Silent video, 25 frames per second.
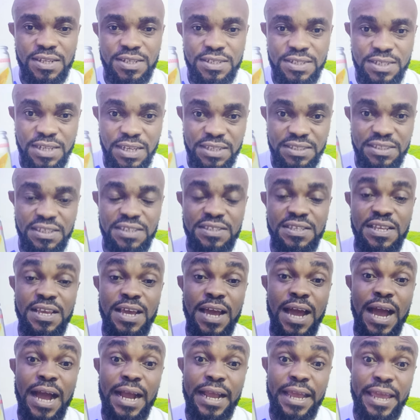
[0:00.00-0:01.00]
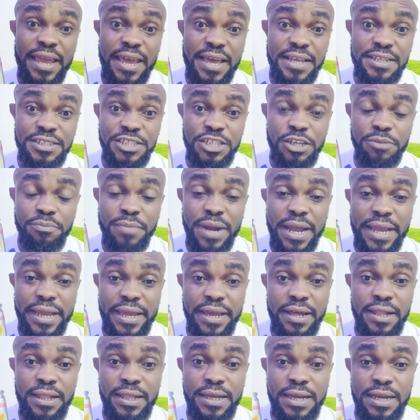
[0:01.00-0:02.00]
This is the Archangel
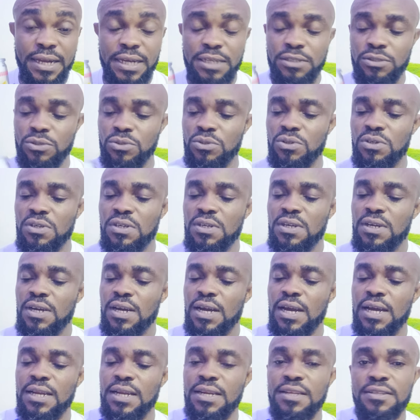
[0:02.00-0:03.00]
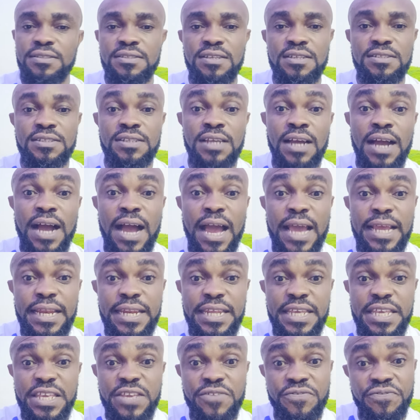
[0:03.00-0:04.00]
Michael candle, and it is
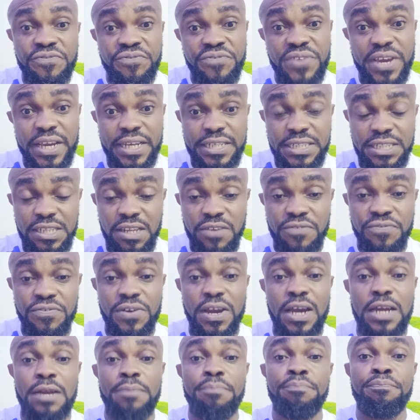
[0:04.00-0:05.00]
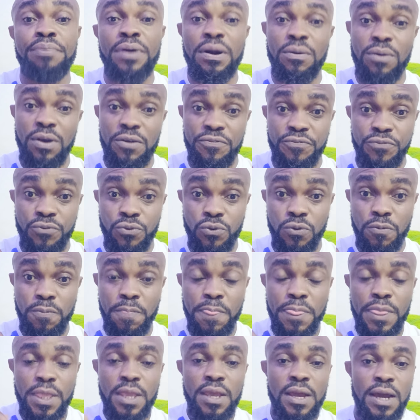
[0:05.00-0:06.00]
highly effective and powerful.
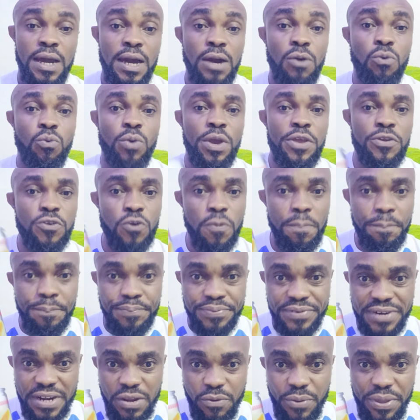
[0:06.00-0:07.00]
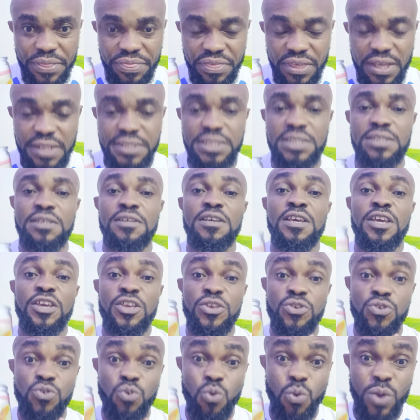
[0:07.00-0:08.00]
And when you pray with it,
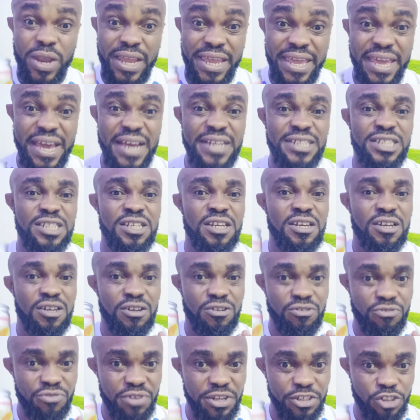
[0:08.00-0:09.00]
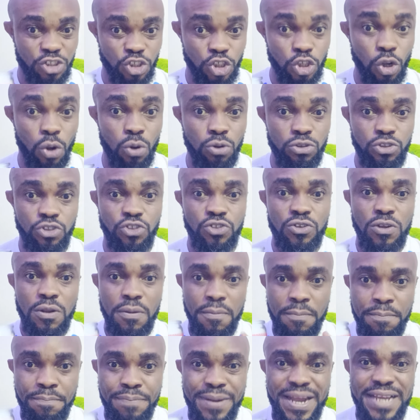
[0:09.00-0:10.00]
you get results
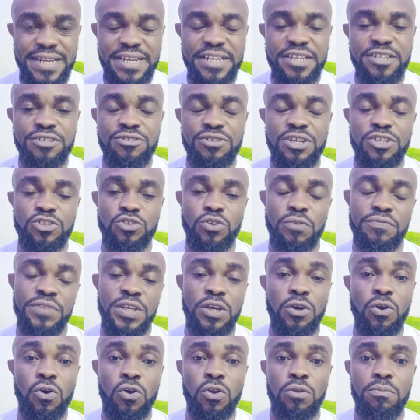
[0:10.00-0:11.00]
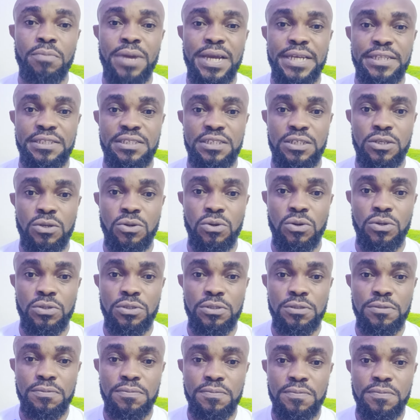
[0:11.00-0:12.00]
by the grace of the Almighty God.